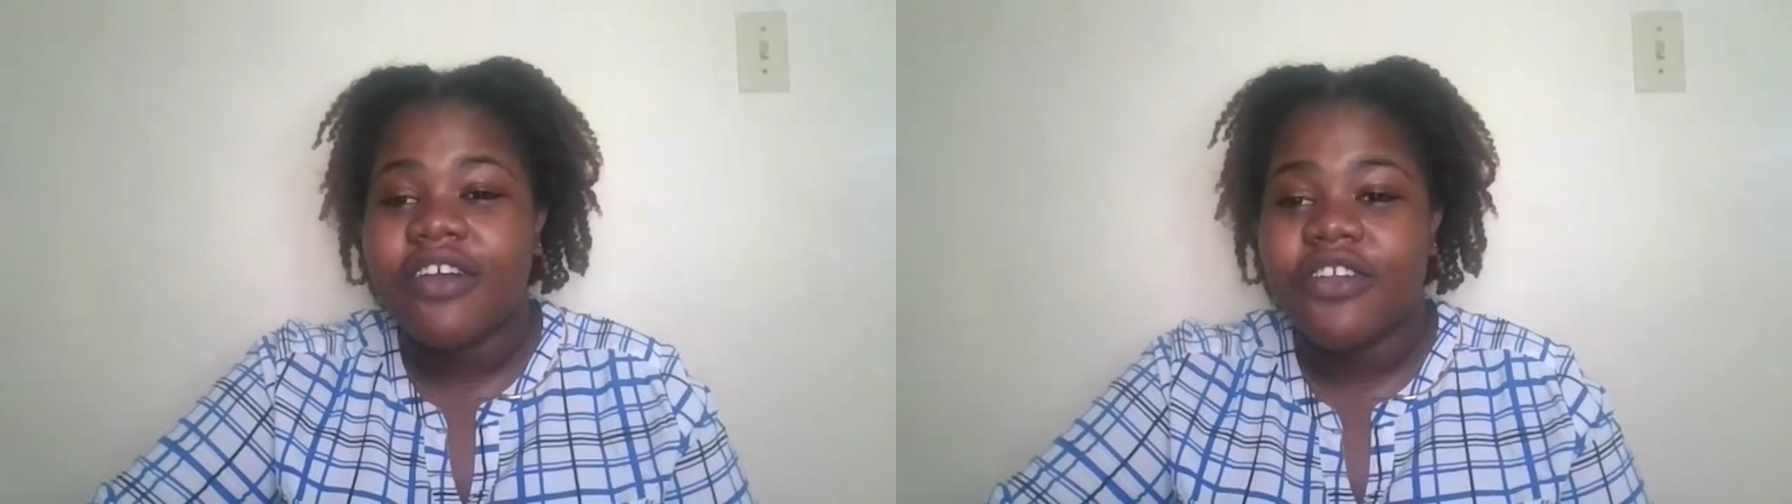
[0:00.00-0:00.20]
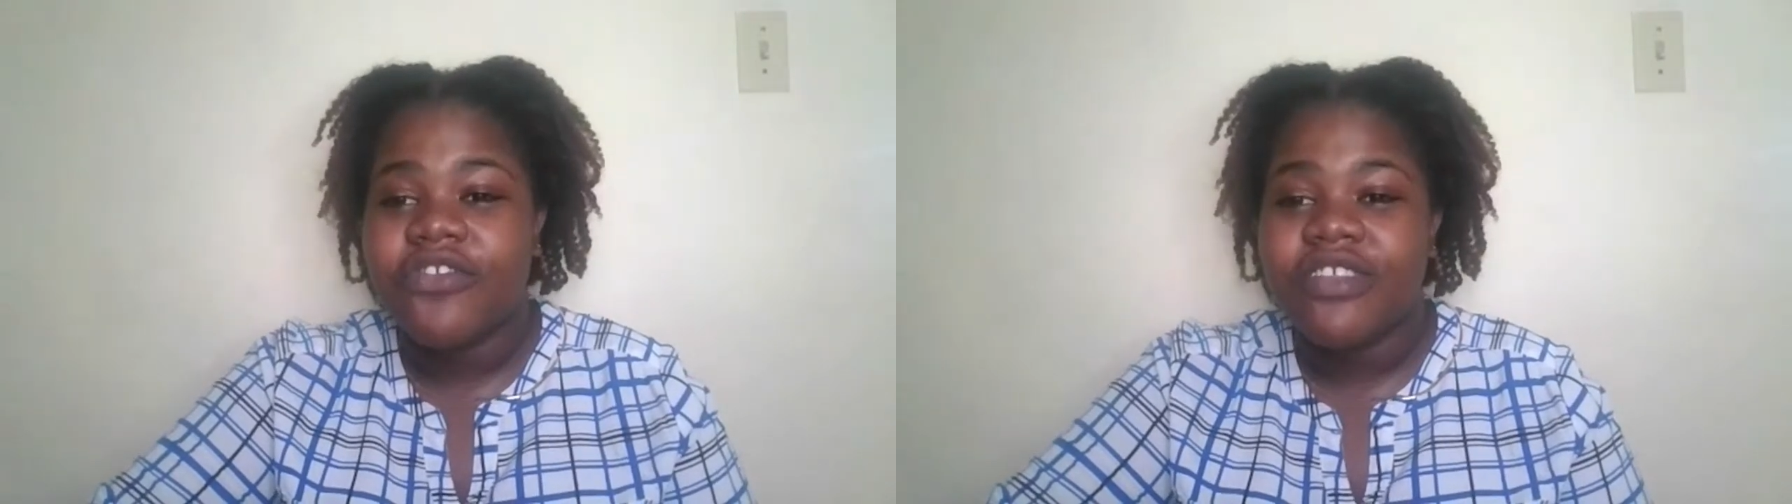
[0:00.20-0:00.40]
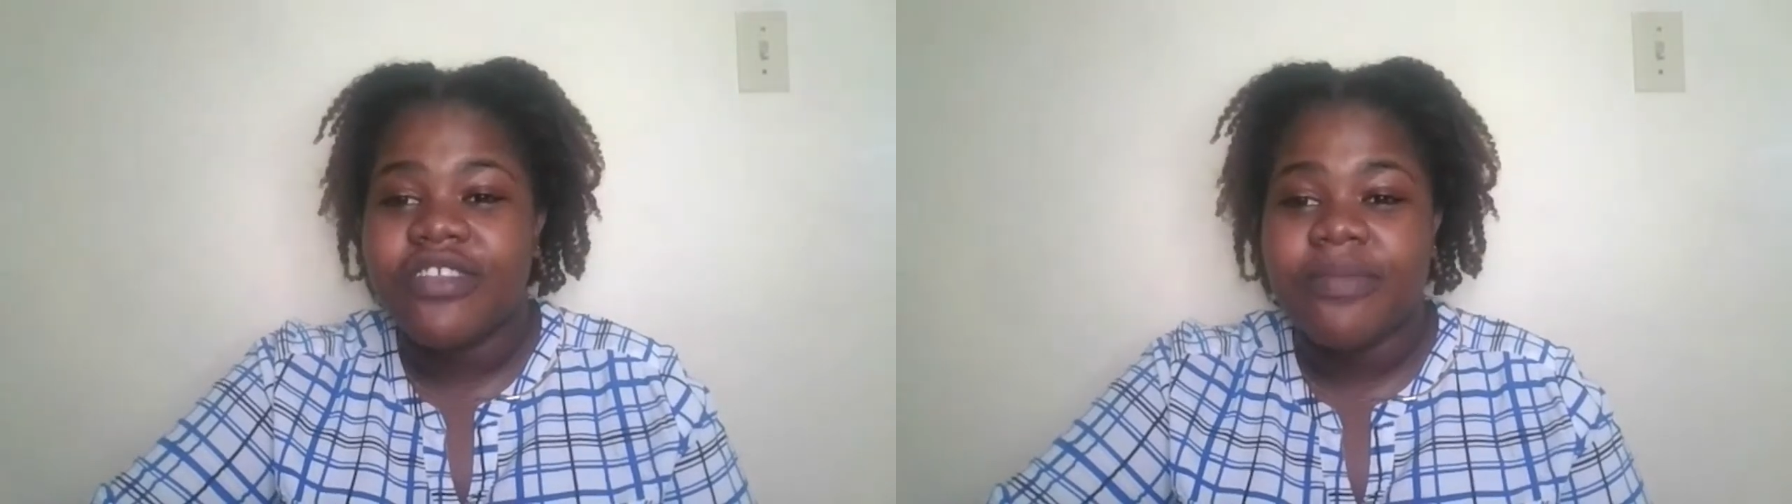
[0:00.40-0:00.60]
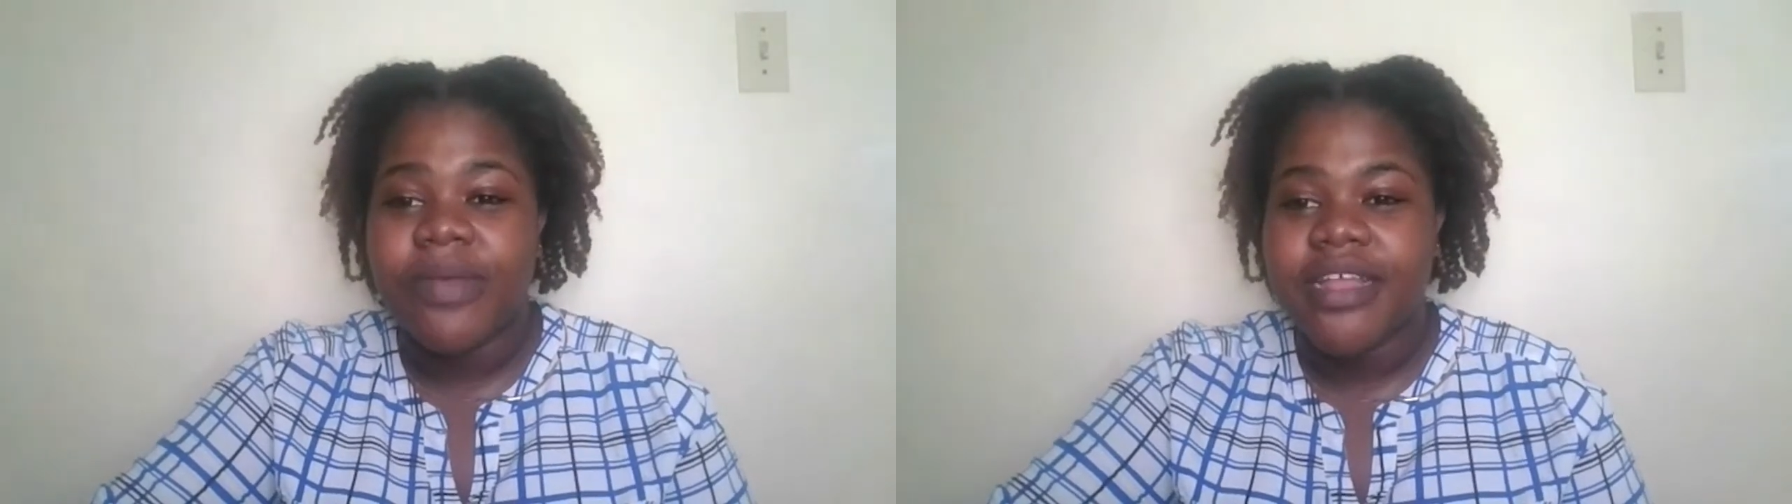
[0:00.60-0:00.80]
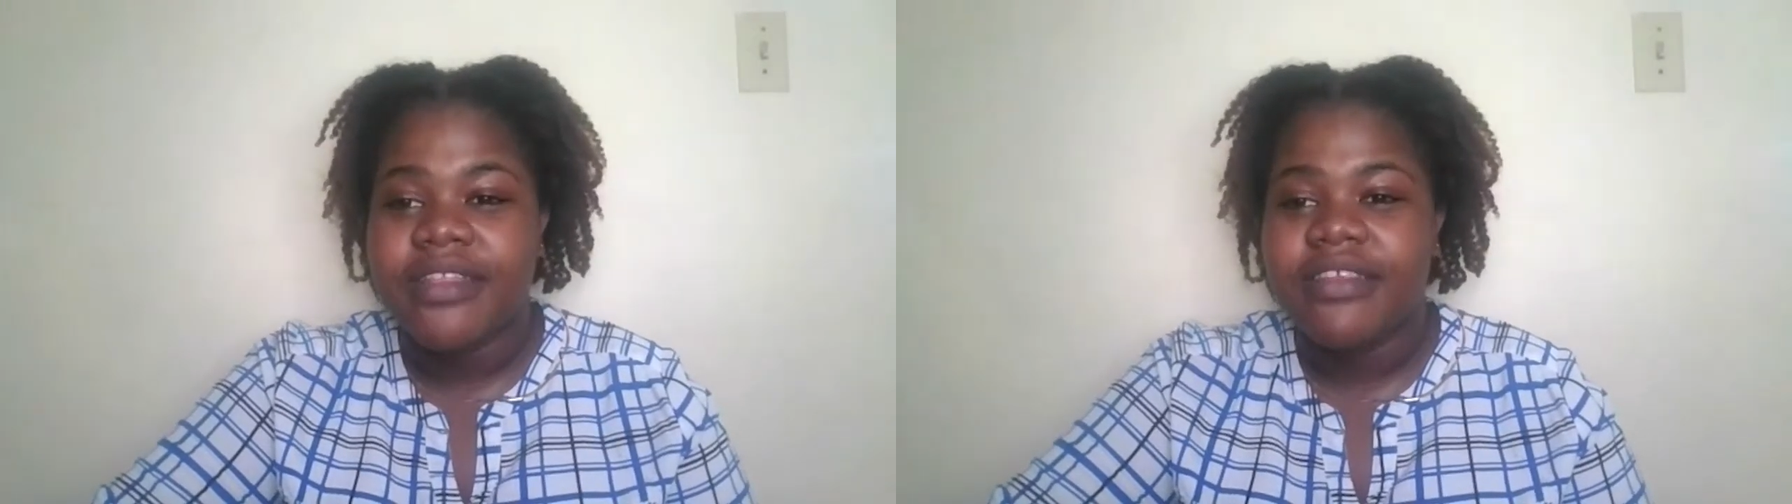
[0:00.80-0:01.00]
honors
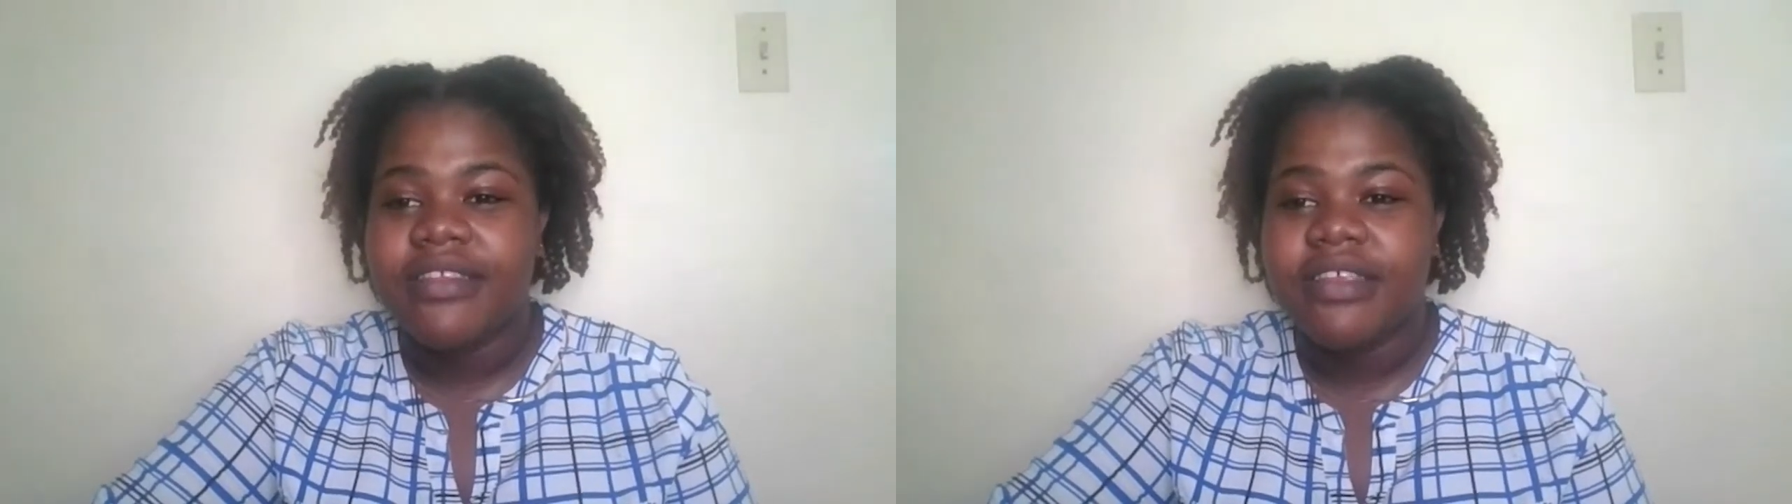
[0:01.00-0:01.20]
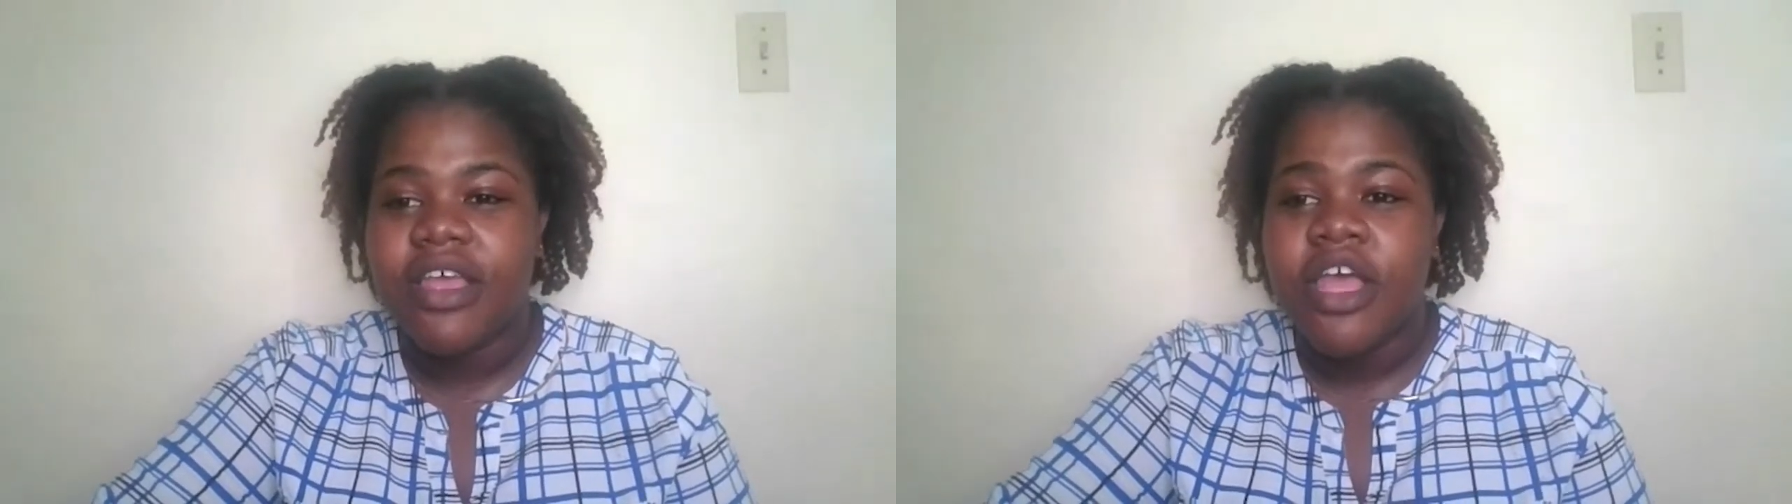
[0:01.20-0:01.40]
recipients,